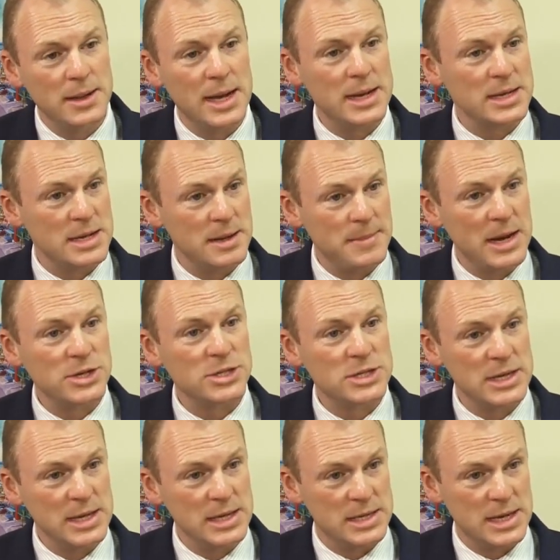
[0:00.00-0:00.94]
That is Her
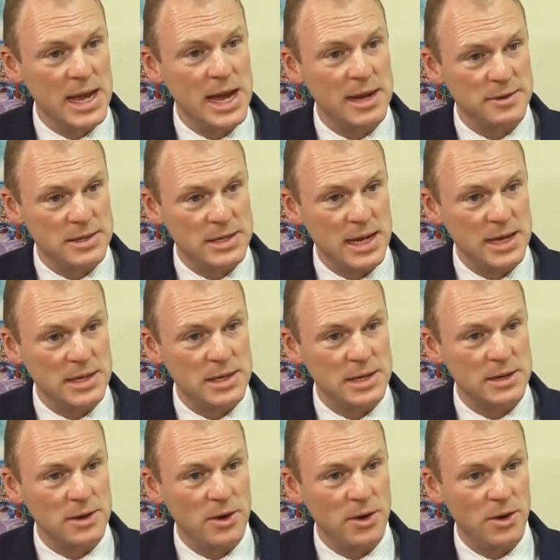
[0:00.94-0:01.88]
Majesty as the head of
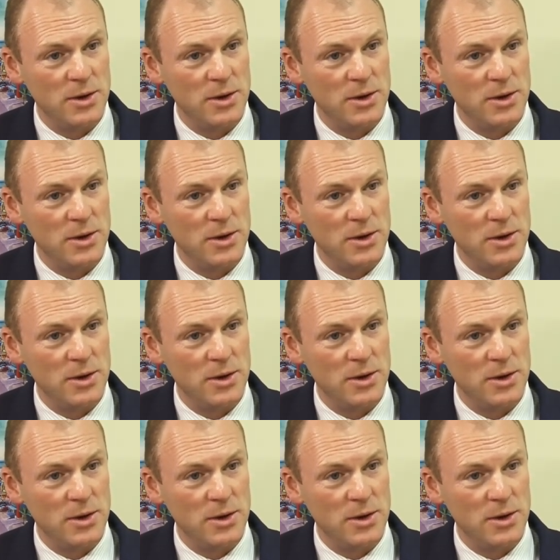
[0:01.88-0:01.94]
state